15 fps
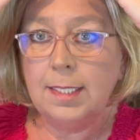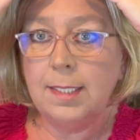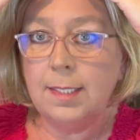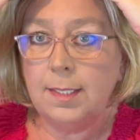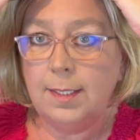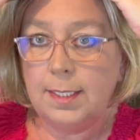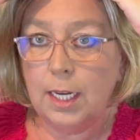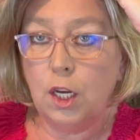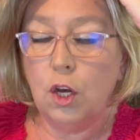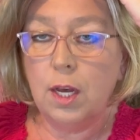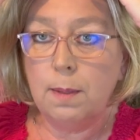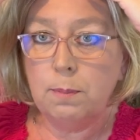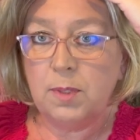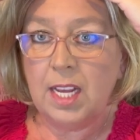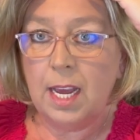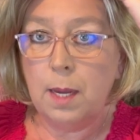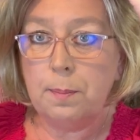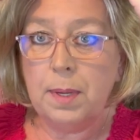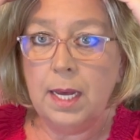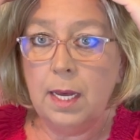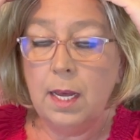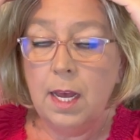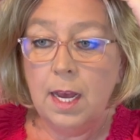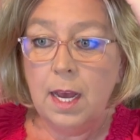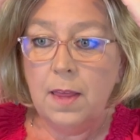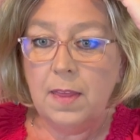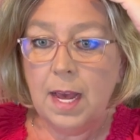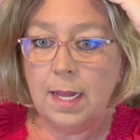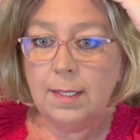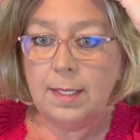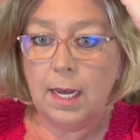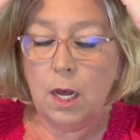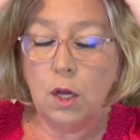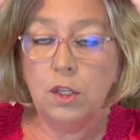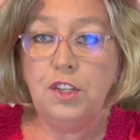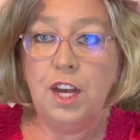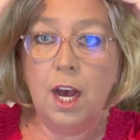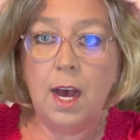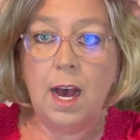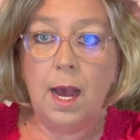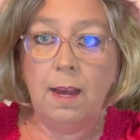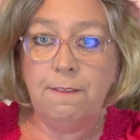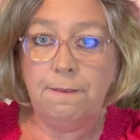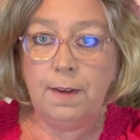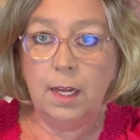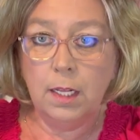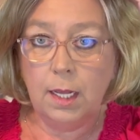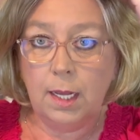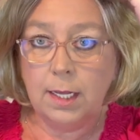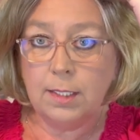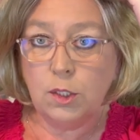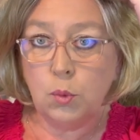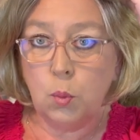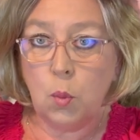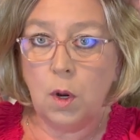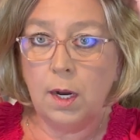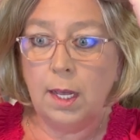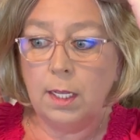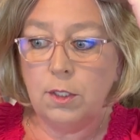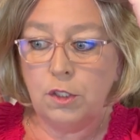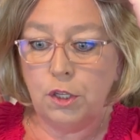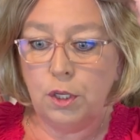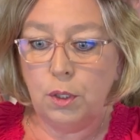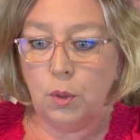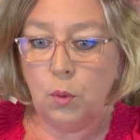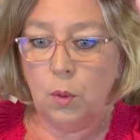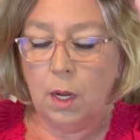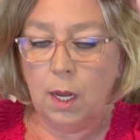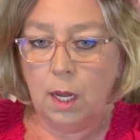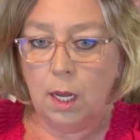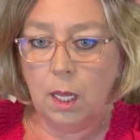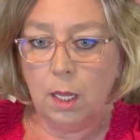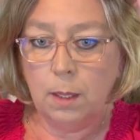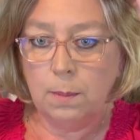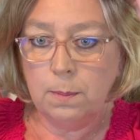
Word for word: still am tamping that down. Yeah, I feel it. It's wanting to, uh,